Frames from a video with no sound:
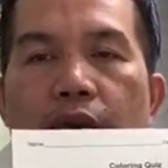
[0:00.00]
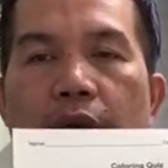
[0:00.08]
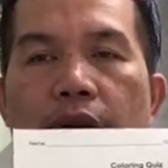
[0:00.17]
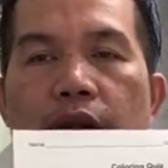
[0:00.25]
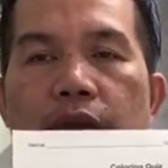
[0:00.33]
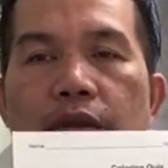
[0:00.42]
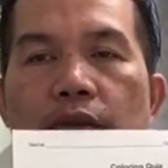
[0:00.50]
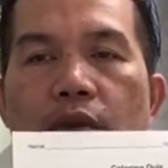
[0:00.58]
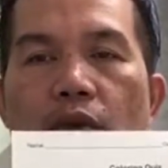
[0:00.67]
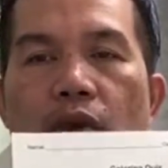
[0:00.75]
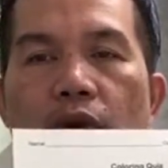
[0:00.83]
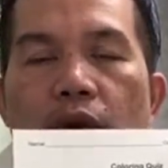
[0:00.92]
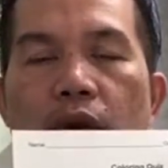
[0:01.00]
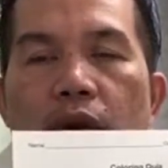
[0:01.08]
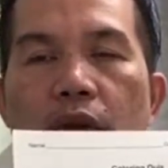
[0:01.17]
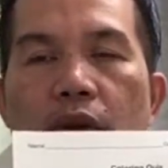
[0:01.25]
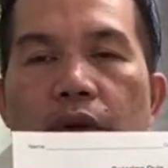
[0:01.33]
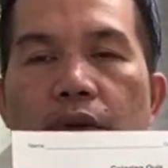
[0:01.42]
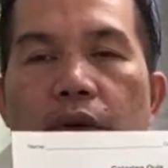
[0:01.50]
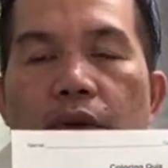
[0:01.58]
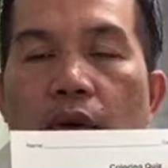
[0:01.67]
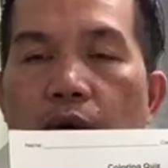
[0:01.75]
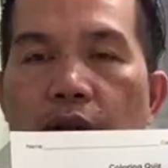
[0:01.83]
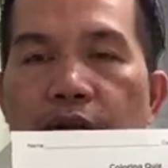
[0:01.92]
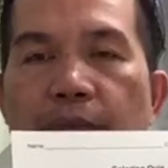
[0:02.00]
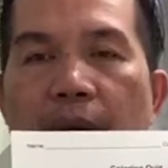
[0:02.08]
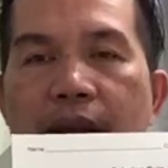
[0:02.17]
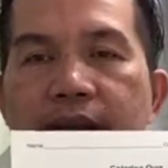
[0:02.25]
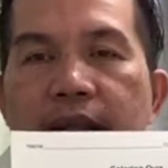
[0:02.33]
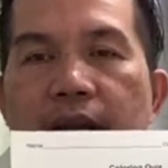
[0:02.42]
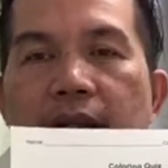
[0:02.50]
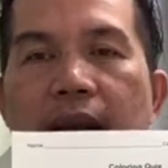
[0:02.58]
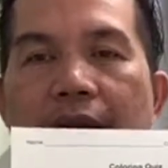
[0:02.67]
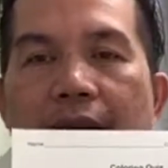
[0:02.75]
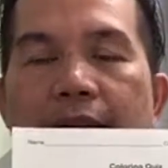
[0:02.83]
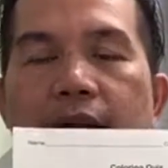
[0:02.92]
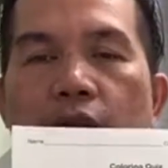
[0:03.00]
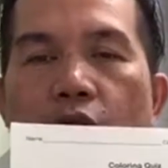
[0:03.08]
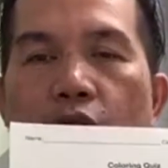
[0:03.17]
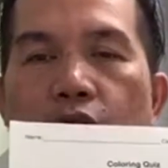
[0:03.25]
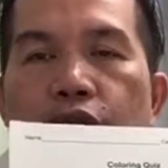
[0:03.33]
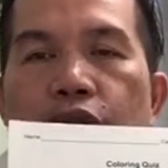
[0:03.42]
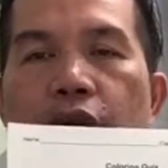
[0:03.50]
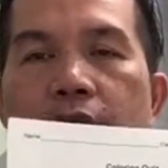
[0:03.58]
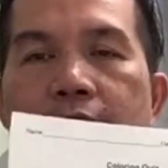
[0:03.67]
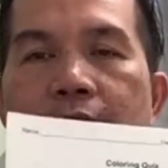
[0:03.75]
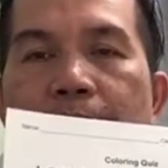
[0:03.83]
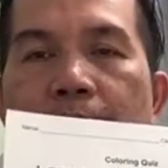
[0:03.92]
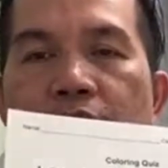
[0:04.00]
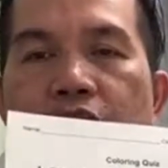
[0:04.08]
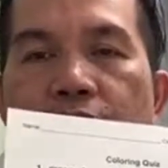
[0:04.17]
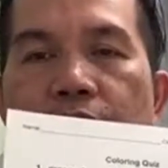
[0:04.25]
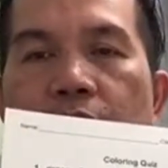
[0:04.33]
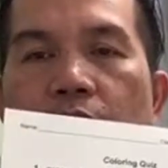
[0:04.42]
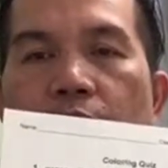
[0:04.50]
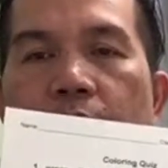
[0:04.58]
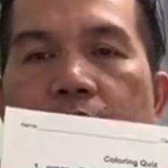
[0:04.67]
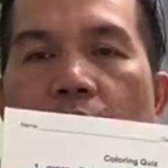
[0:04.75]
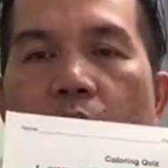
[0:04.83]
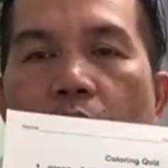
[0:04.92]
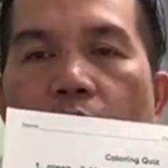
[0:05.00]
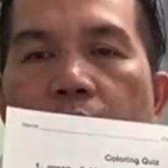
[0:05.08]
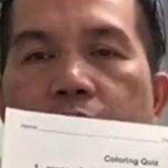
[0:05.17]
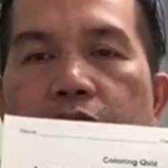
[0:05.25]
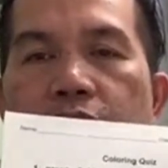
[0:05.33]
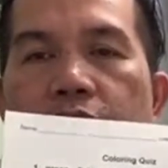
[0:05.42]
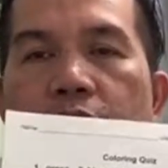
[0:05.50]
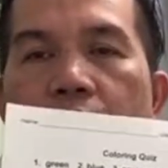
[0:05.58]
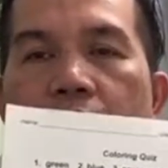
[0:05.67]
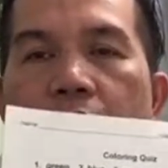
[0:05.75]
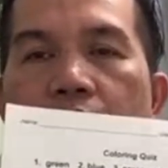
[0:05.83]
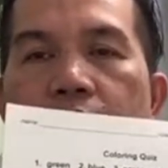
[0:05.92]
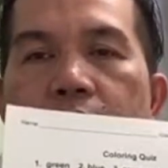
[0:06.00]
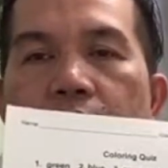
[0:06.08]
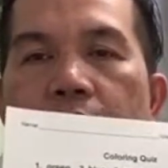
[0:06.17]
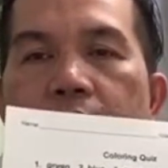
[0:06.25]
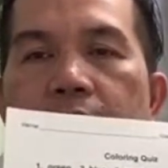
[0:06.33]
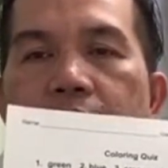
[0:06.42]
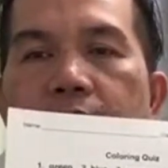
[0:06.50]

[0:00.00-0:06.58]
crayon or colored pencil and color the picture with orange. So in this